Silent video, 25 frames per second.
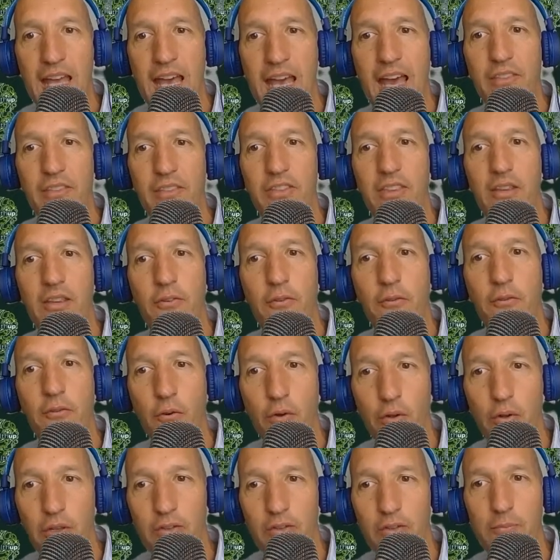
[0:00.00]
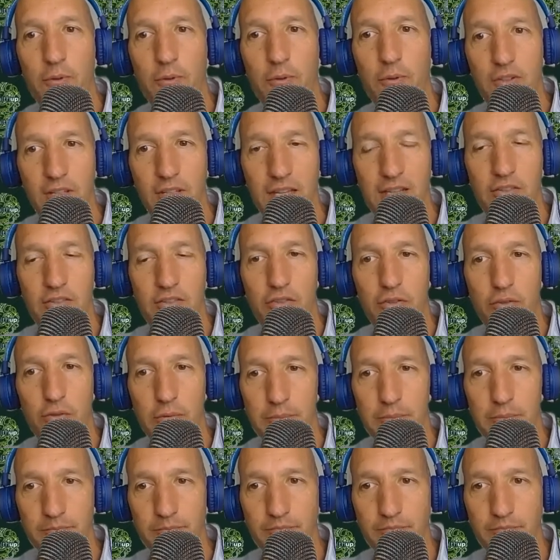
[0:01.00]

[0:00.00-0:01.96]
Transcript: at their fullest potential.